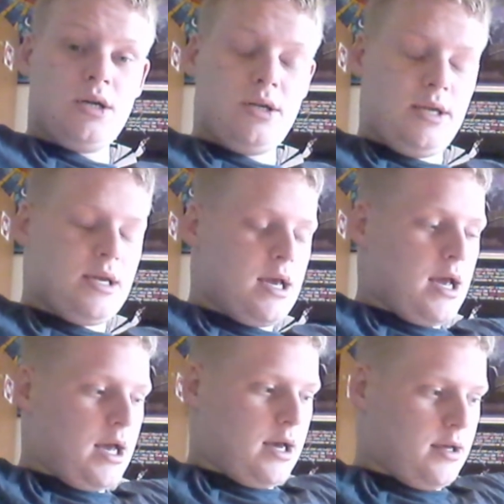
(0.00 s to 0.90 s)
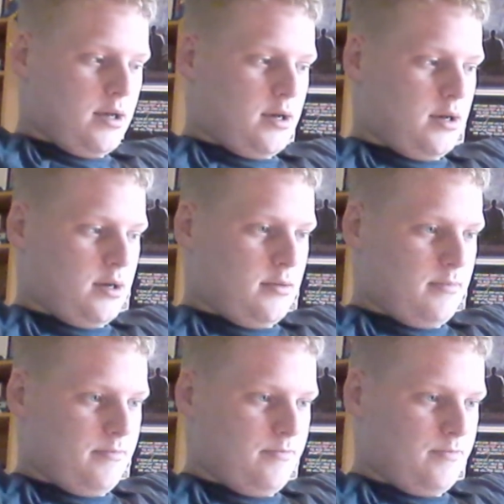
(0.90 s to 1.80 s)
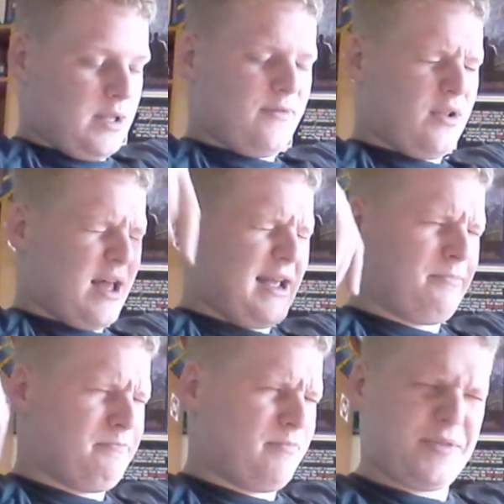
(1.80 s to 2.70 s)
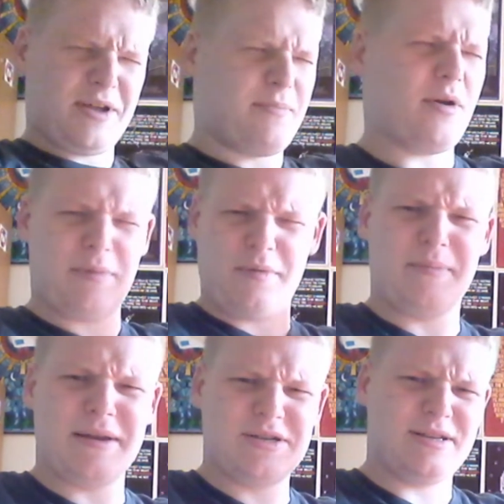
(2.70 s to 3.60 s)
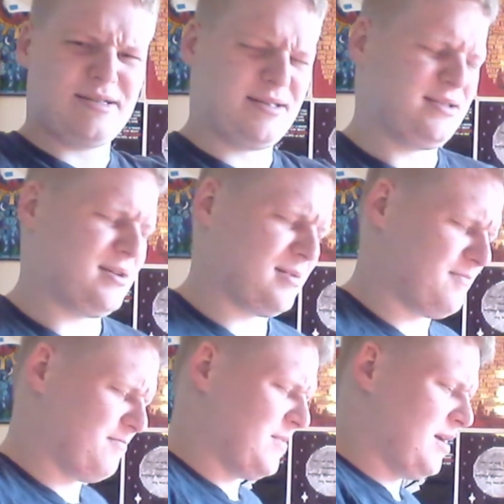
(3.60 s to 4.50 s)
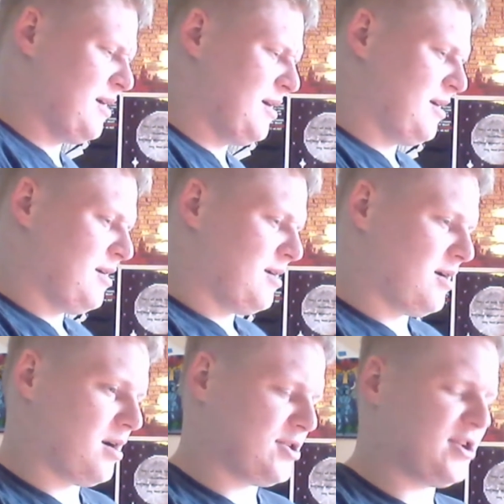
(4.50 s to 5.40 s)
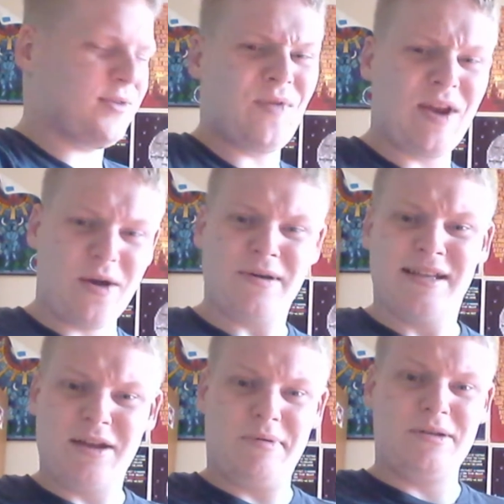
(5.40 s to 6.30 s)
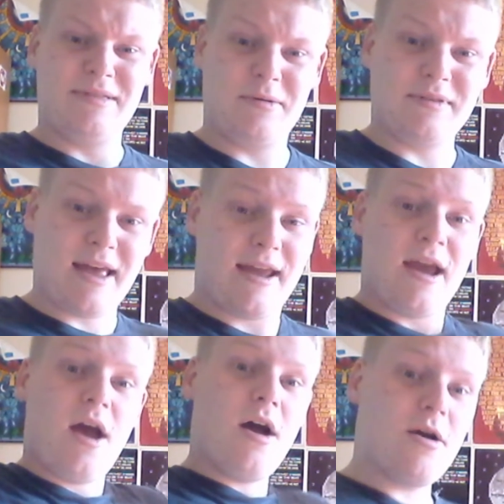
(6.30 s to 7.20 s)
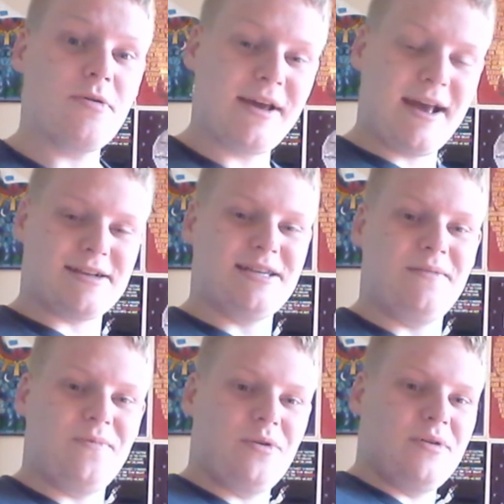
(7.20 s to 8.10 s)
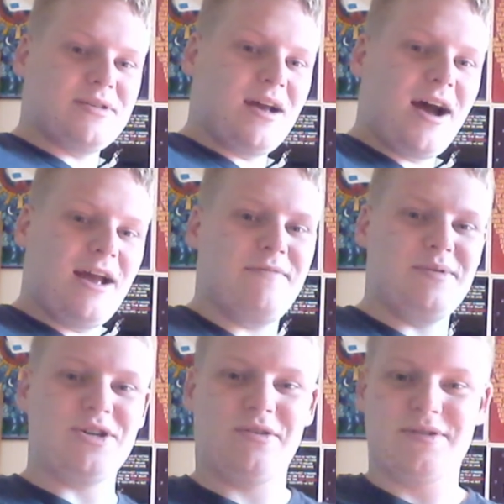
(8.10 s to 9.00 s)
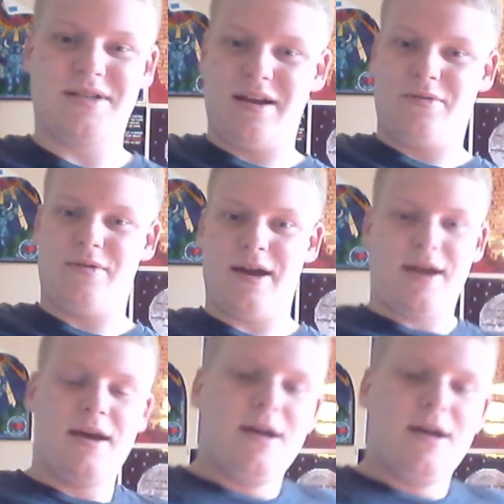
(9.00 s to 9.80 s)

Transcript: yeah, give it a like. I think I probably already mentioned this. Share the video with anyone you think would like it. Okay, esteemed viewers, I have been Jekyllstein Gray.